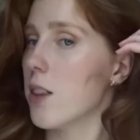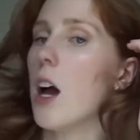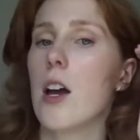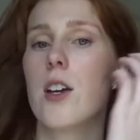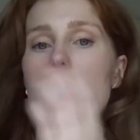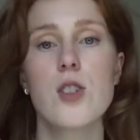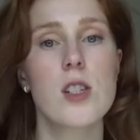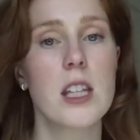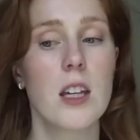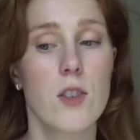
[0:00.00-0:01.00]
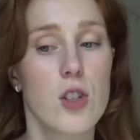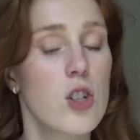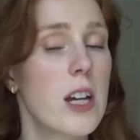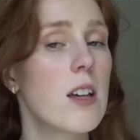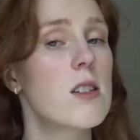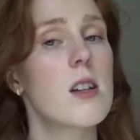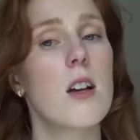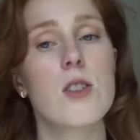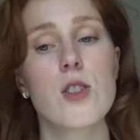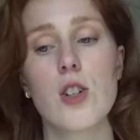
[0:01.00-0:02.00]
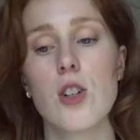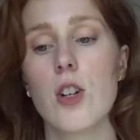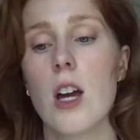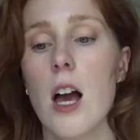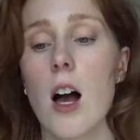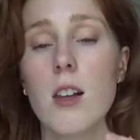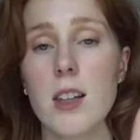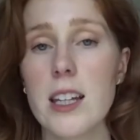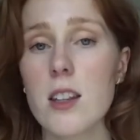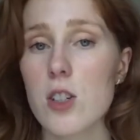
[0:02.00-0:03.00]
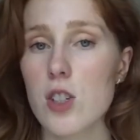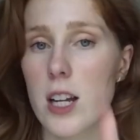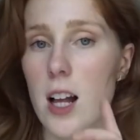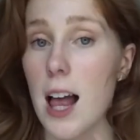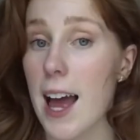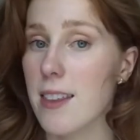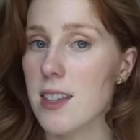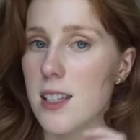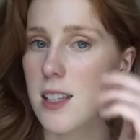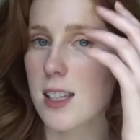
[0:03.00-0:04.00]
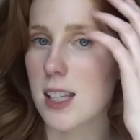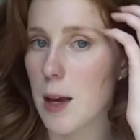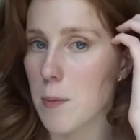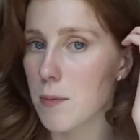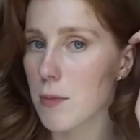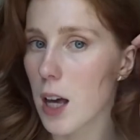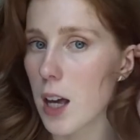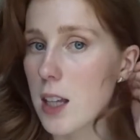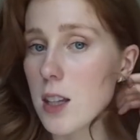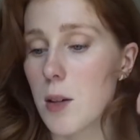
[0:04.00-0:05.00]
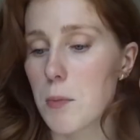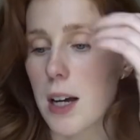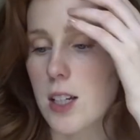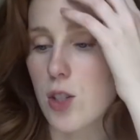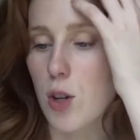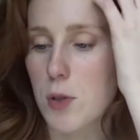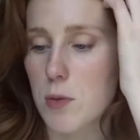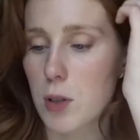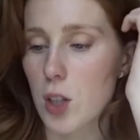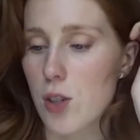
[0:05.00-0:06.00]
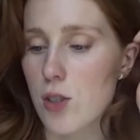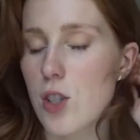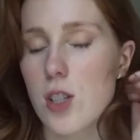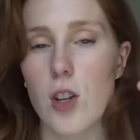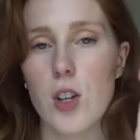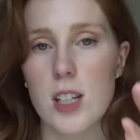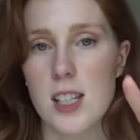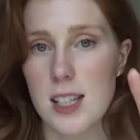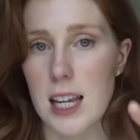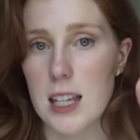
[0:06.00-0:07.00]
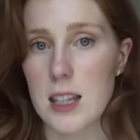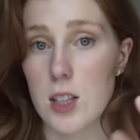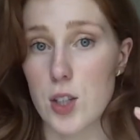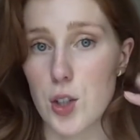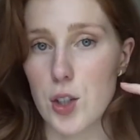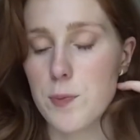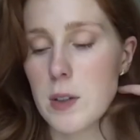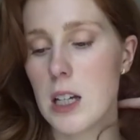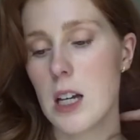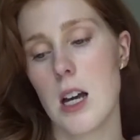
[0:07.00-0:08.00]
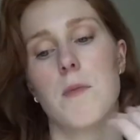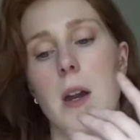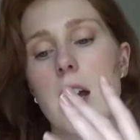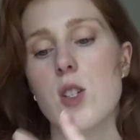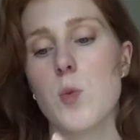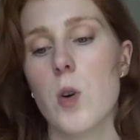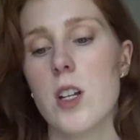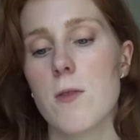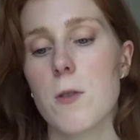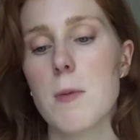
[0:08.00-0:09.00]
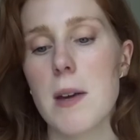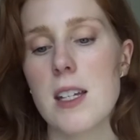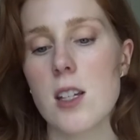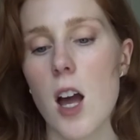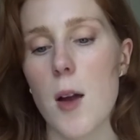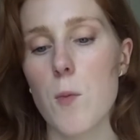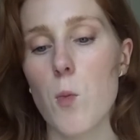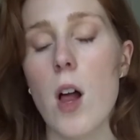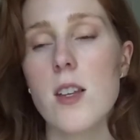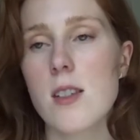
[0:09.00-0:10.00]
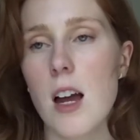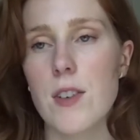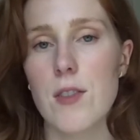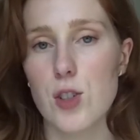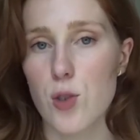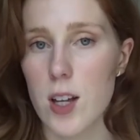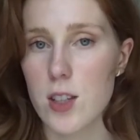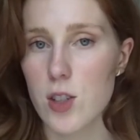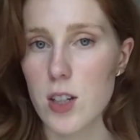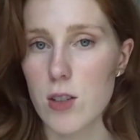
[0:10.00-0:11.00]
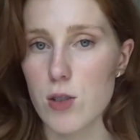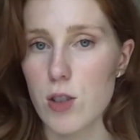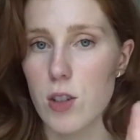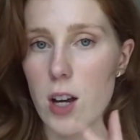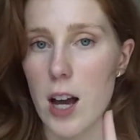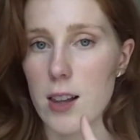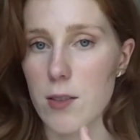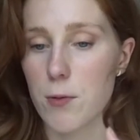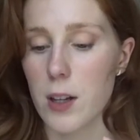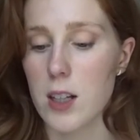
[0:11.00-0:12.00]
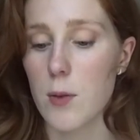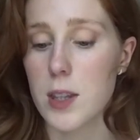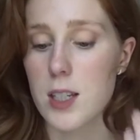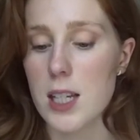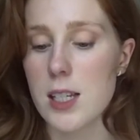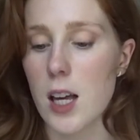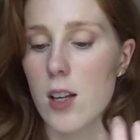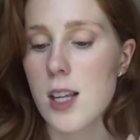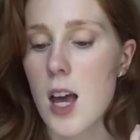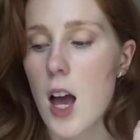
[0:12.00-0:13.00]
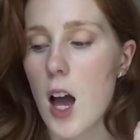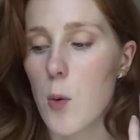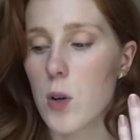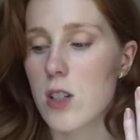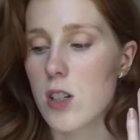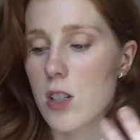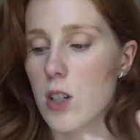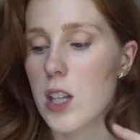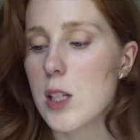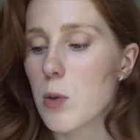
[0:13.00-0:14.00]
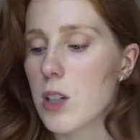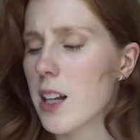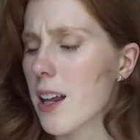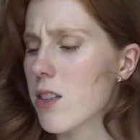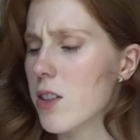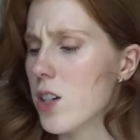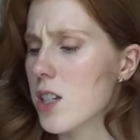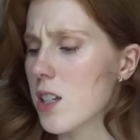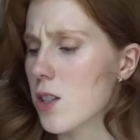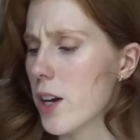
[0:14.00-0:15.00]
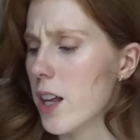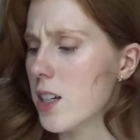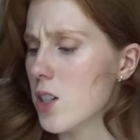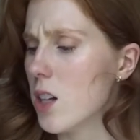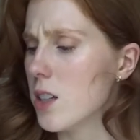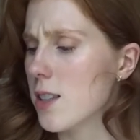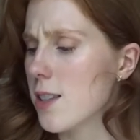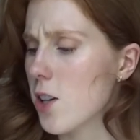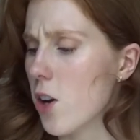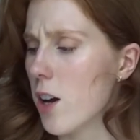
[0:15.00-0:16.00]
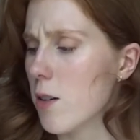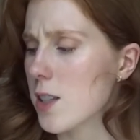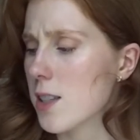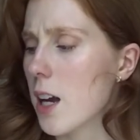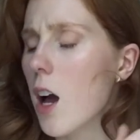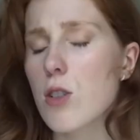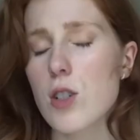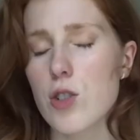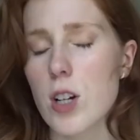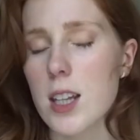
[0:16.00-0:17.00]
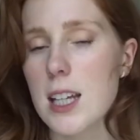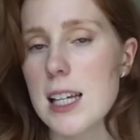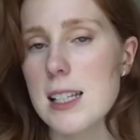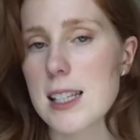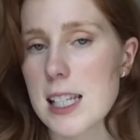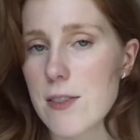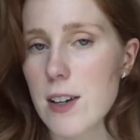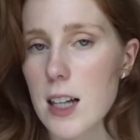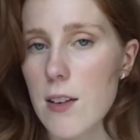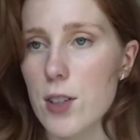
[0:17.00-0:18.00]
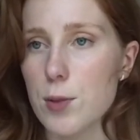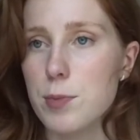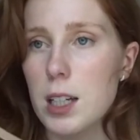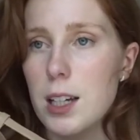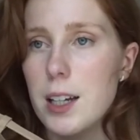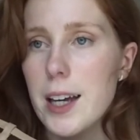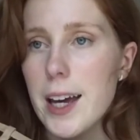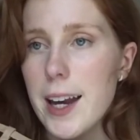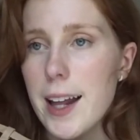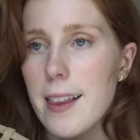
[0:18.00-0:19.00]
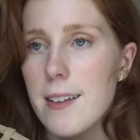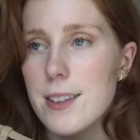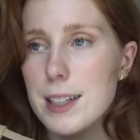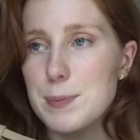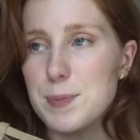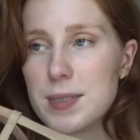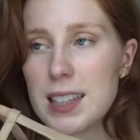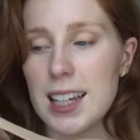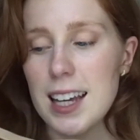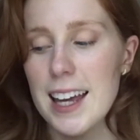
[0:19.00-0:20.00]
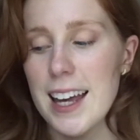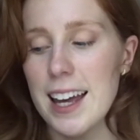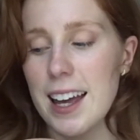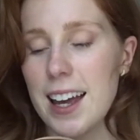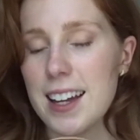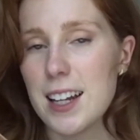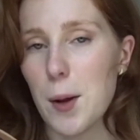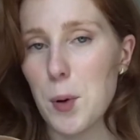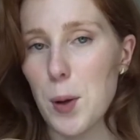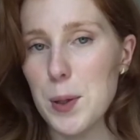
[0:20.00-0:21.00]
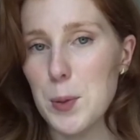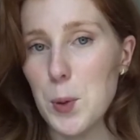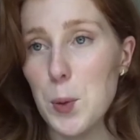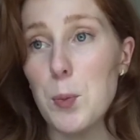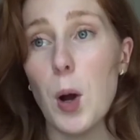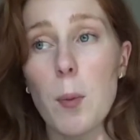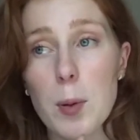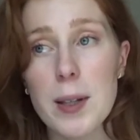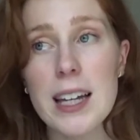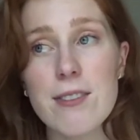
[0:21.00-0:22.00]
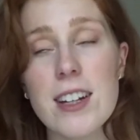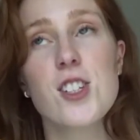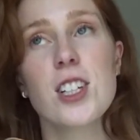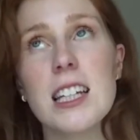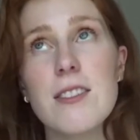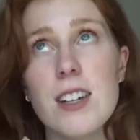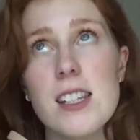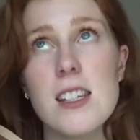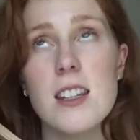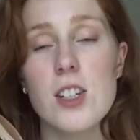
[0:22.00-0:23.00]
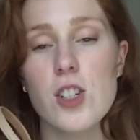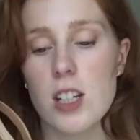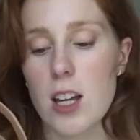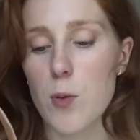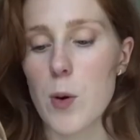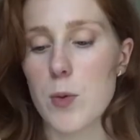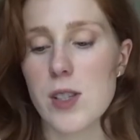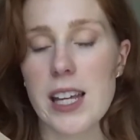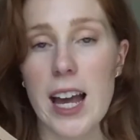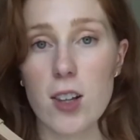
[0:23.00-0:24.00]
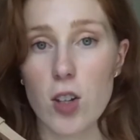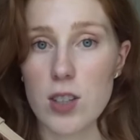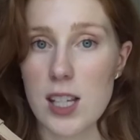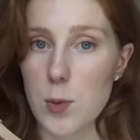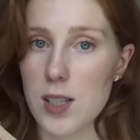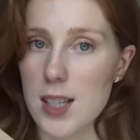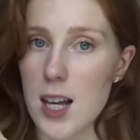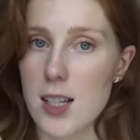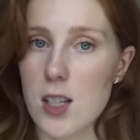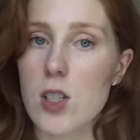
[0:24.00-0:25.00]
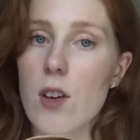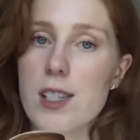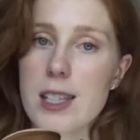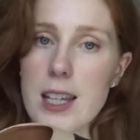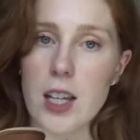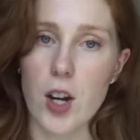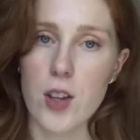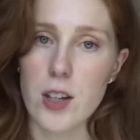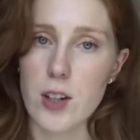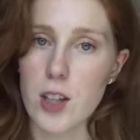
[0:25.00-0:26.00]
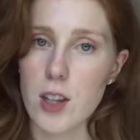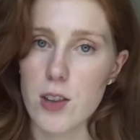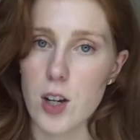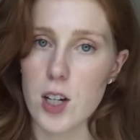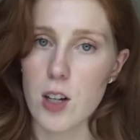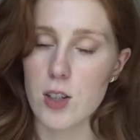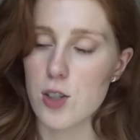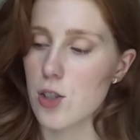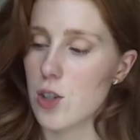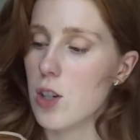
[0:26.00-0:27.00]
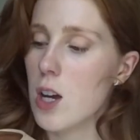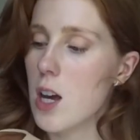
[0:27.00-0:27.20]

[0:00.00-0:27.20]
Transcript: I just think of the Chanel style shoe. I'll link the Chanel and this in the same uh, in the my description below, just so you can see the two. But I just wanted, for the meantime, whilst I've never tried the Chanel shoe, I fell in love with the details. I want to just, these were only like thirty Australian dollars, so I was just like, I'll just try these and see if I love them. And I love them, and I probably will probably eventually invest in the Chanel, but we'll see how long these ones last, because obviously, you know, they're only a thirty dollar shoe,